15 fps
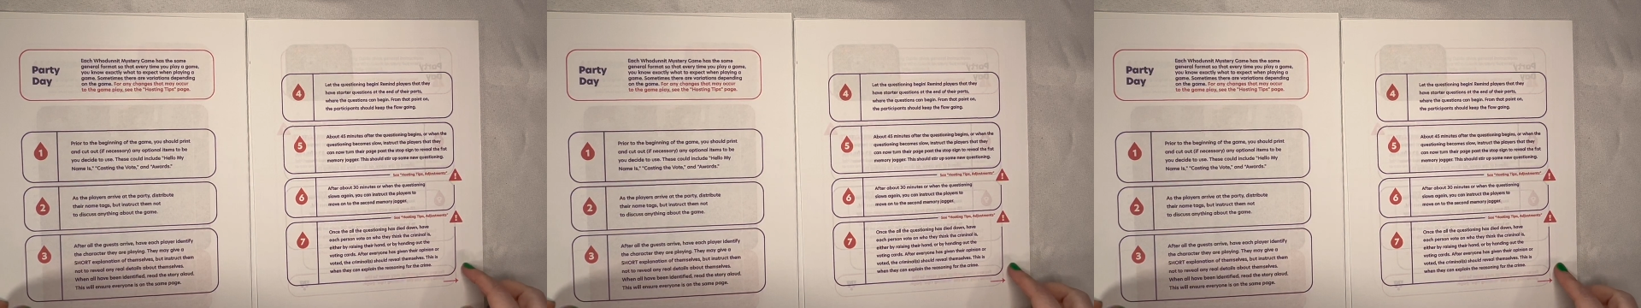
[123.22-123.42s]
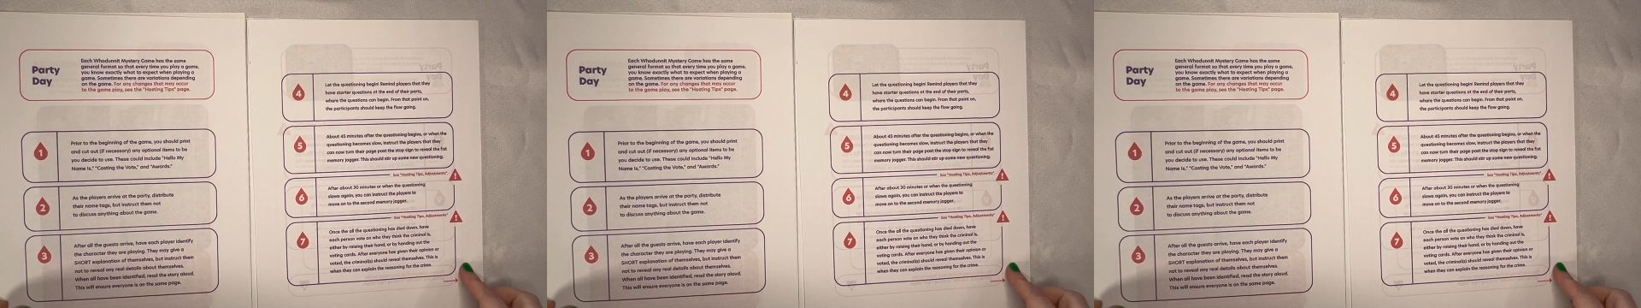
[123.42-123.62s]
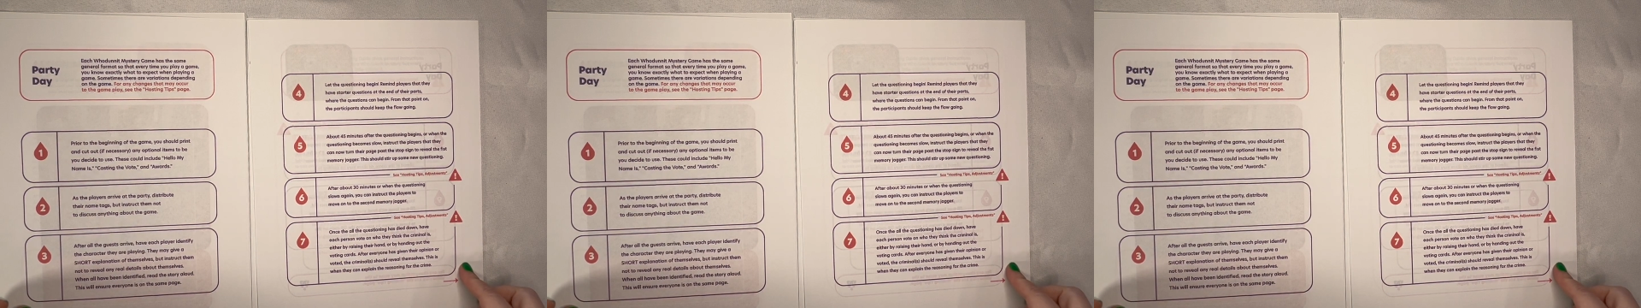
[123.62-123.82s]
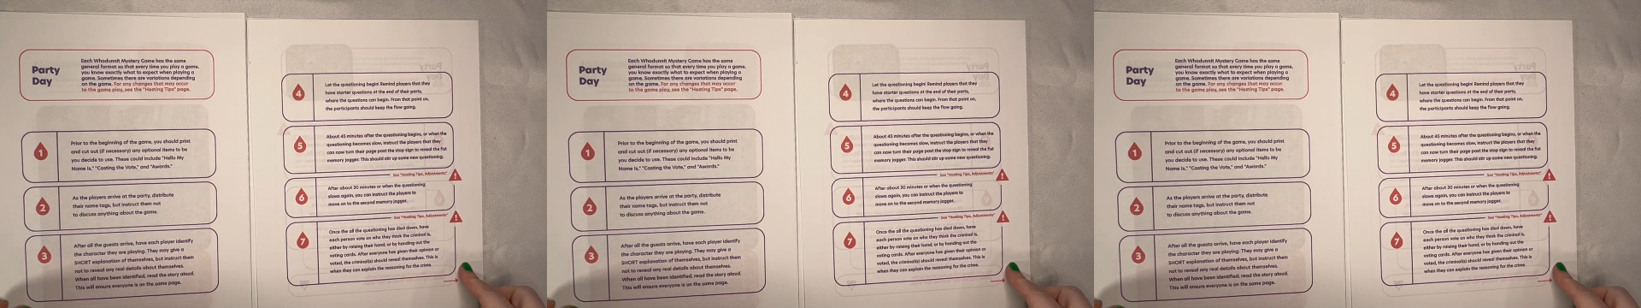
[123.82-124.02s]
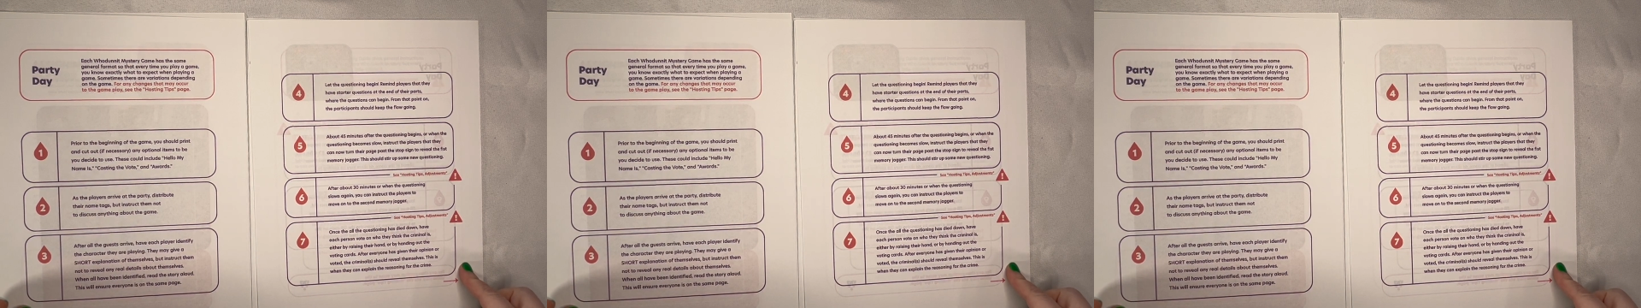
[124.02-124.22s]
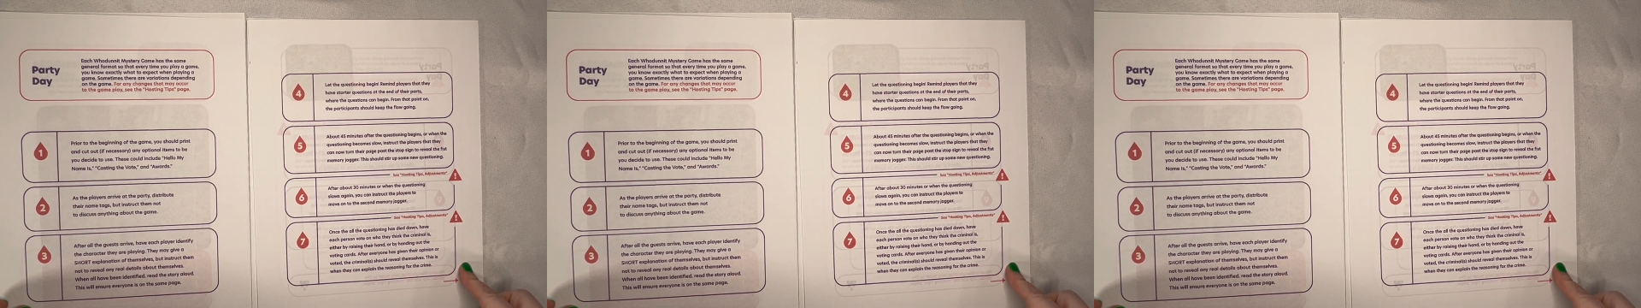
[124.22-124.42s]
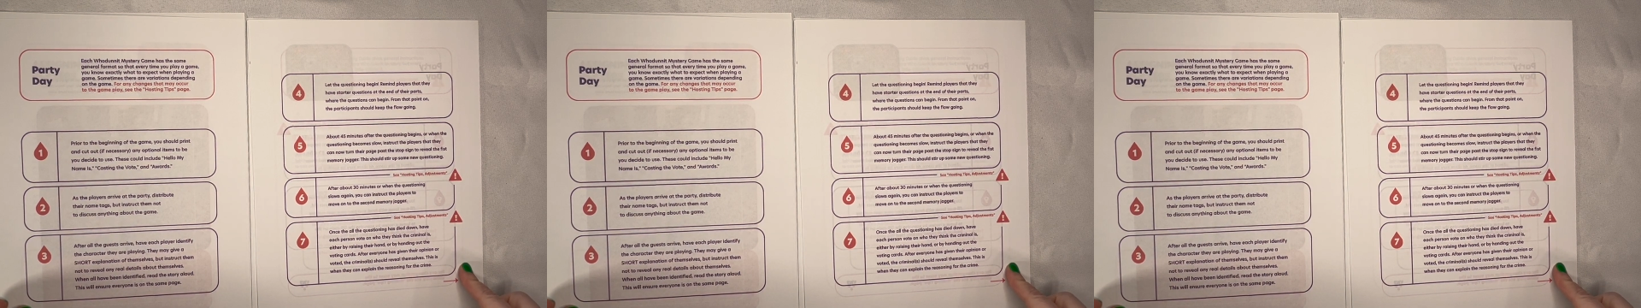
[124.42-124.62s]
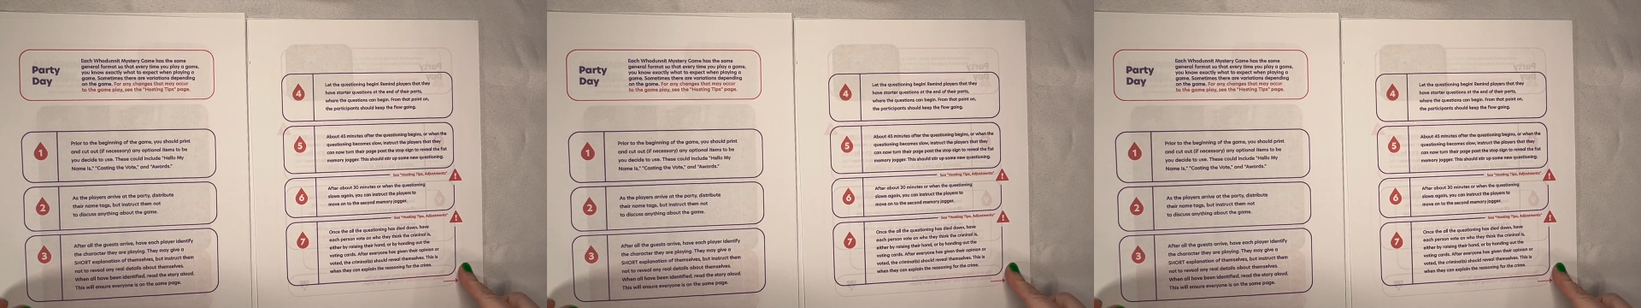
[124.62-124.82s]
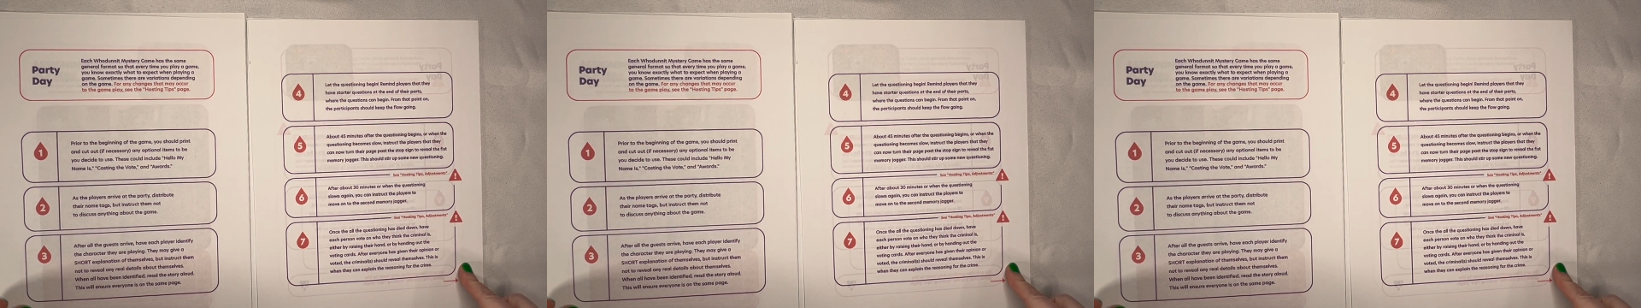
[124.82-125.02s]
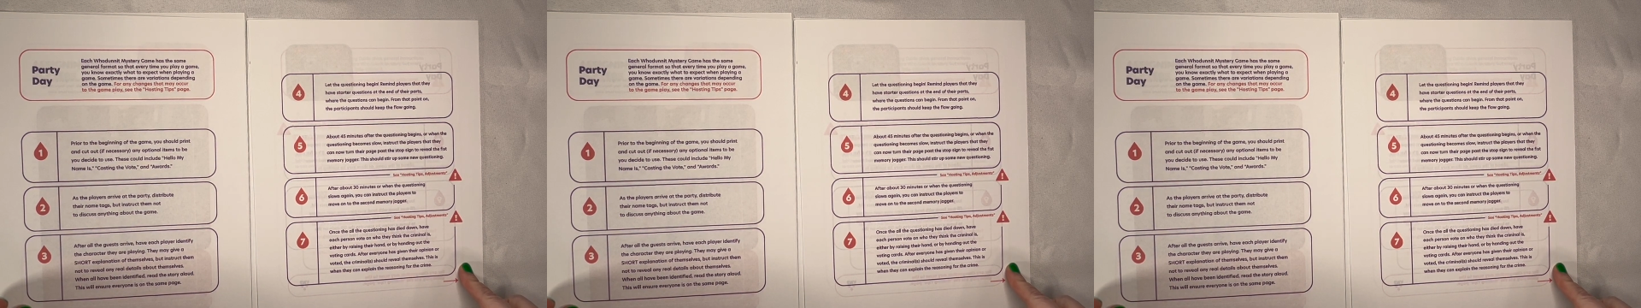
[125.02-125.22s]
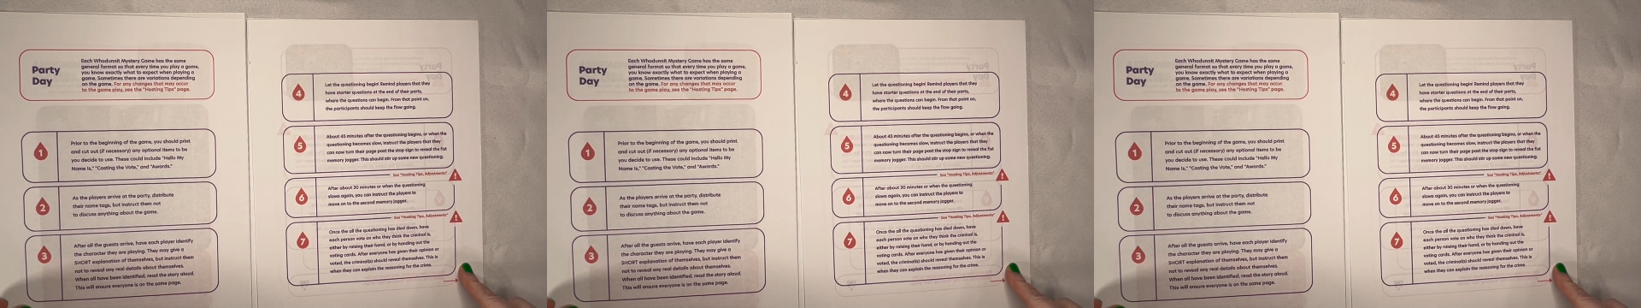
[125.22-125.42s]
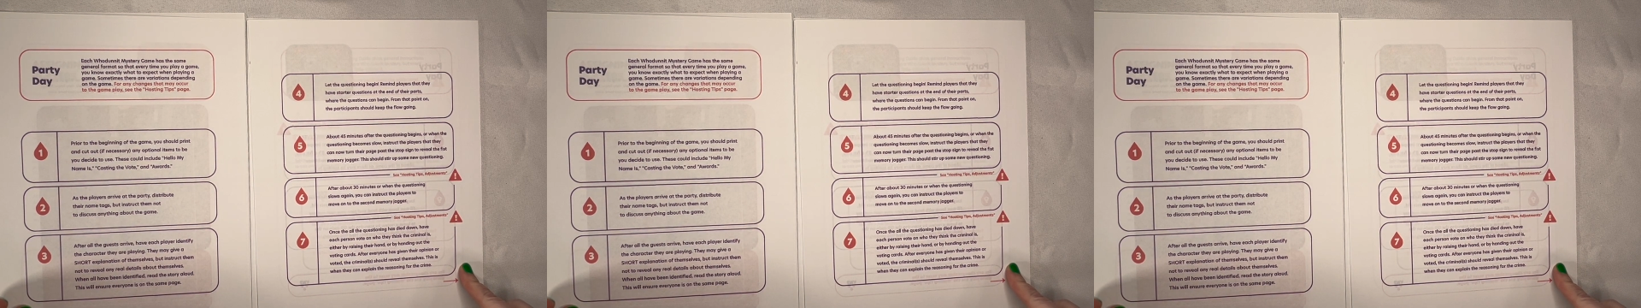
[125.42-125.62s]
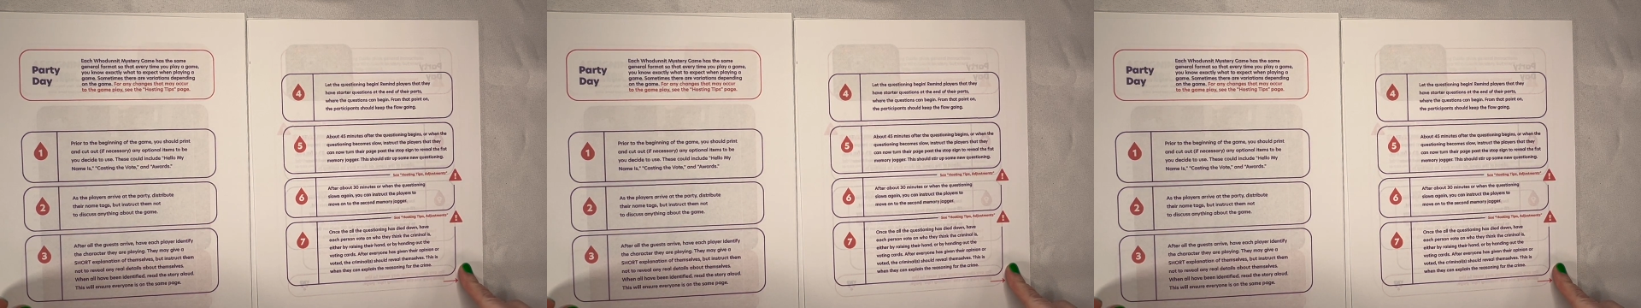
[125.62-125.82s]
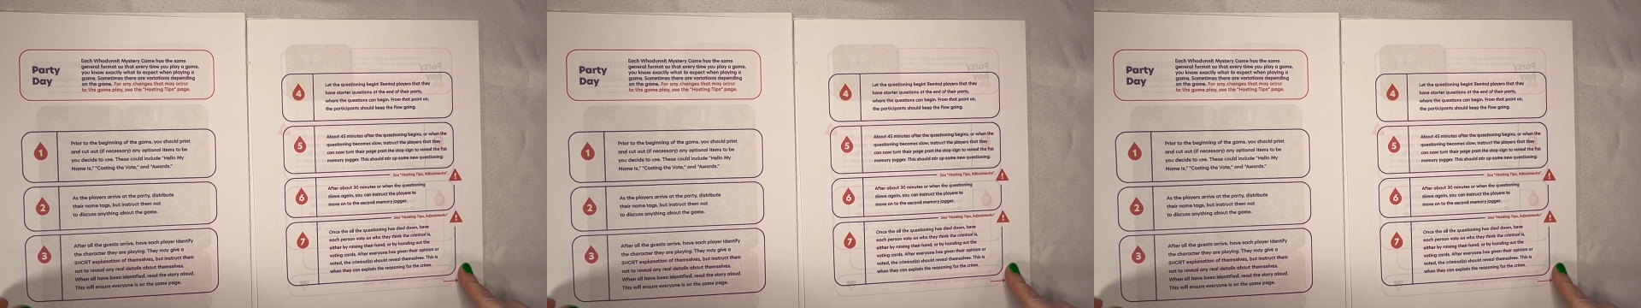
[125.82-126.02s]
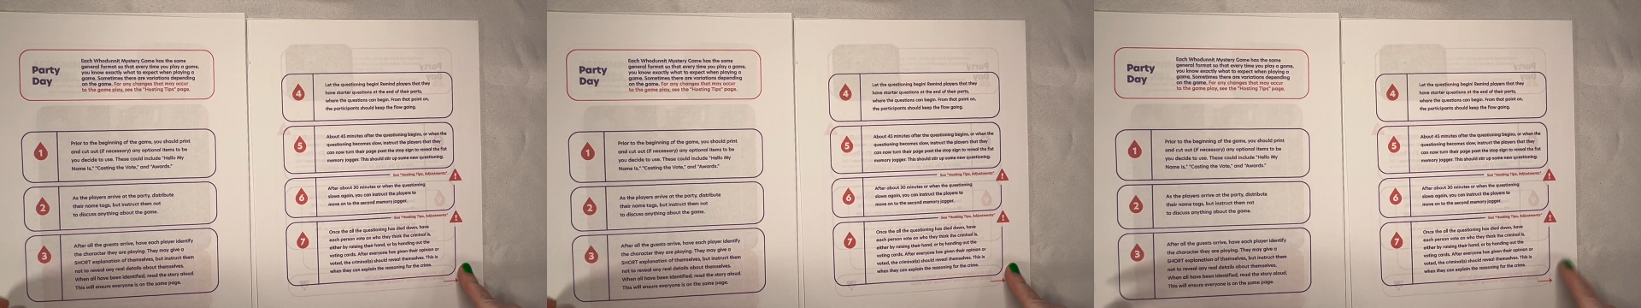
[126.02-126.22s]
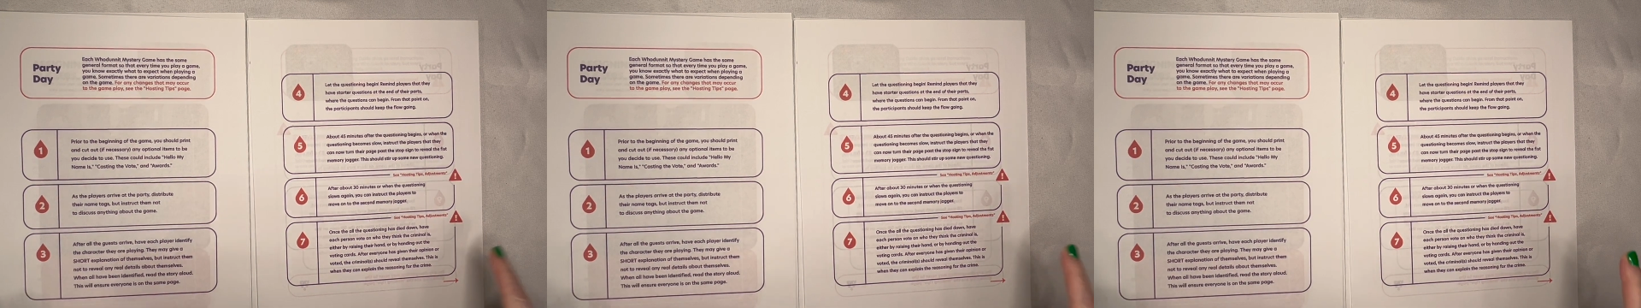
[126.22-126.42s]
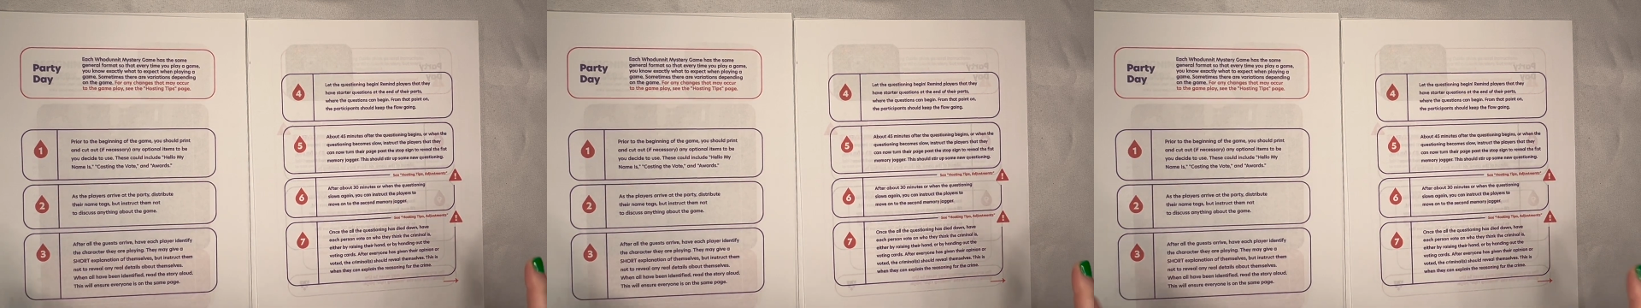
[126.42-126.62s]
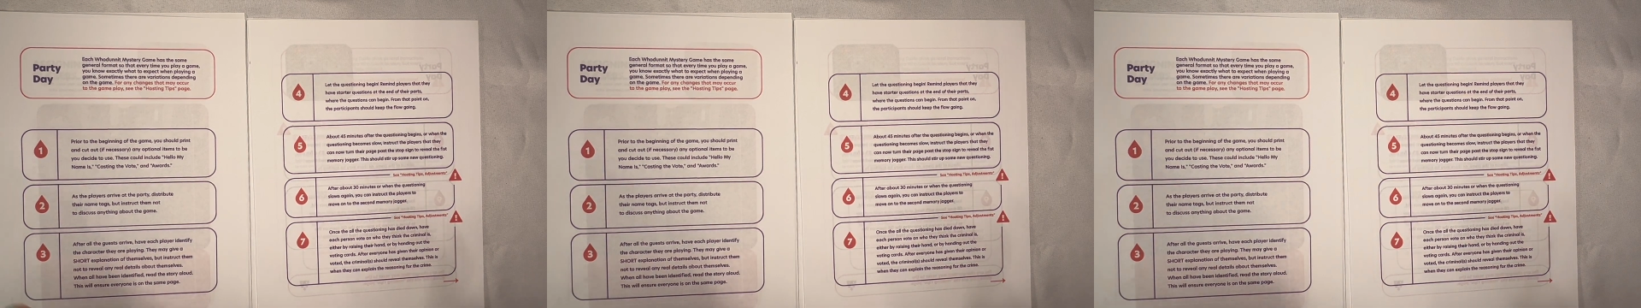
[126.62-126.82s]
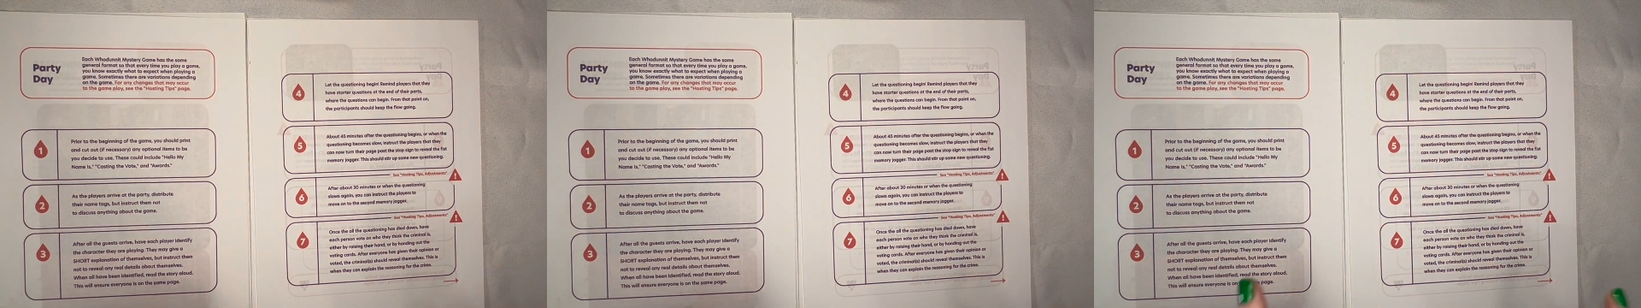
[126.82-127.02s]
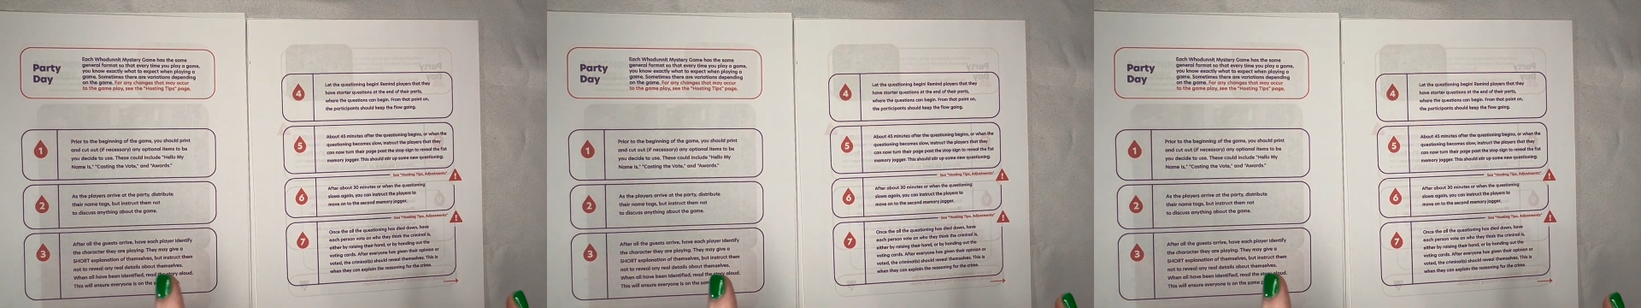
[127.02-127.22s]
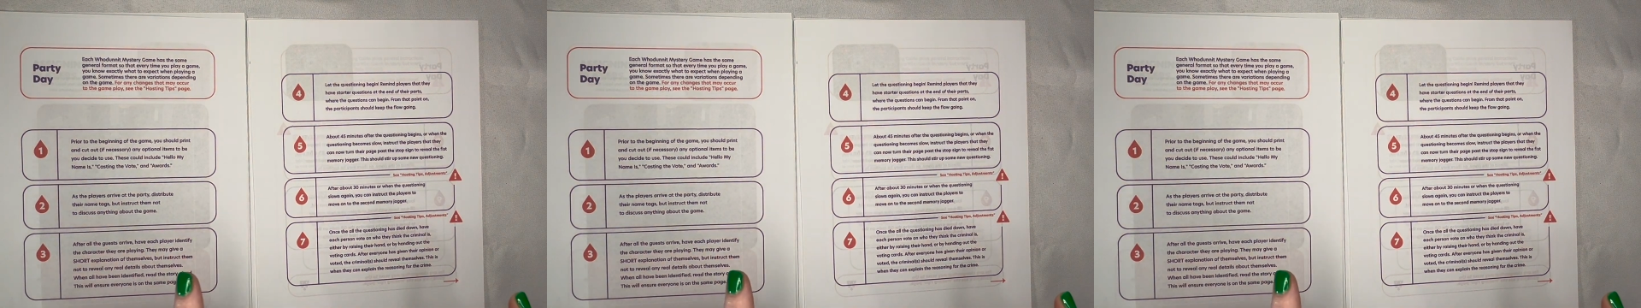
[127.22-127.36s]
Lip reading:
(no speaker visible)